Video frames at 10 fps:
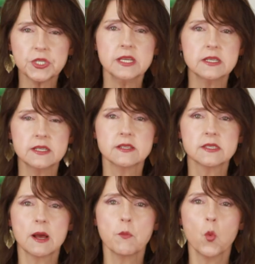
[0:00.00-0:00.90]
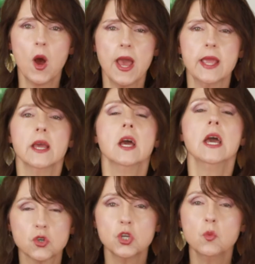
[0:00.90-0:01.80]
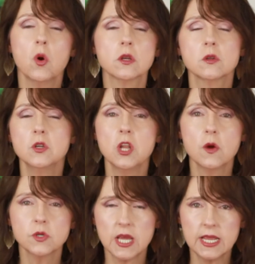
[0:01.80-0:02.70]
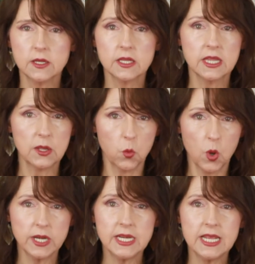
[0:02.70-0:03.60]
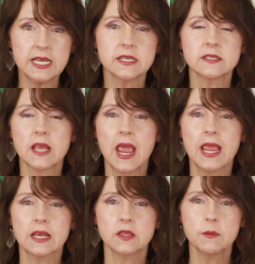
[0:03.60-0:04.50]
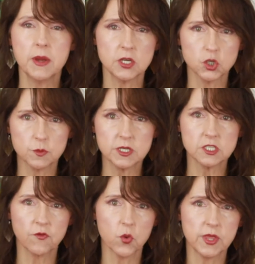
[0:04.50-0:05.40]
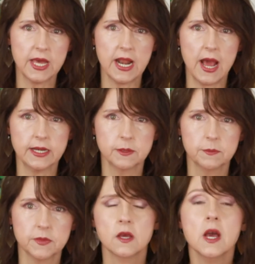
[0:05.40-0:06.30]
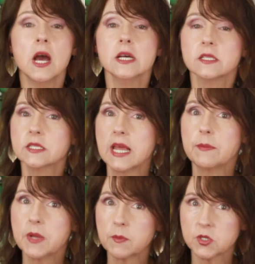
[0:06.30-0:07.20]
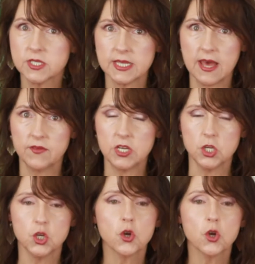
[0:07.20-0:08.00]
in some way. You want to notate that what it is and the measurements for that item. Step number 7,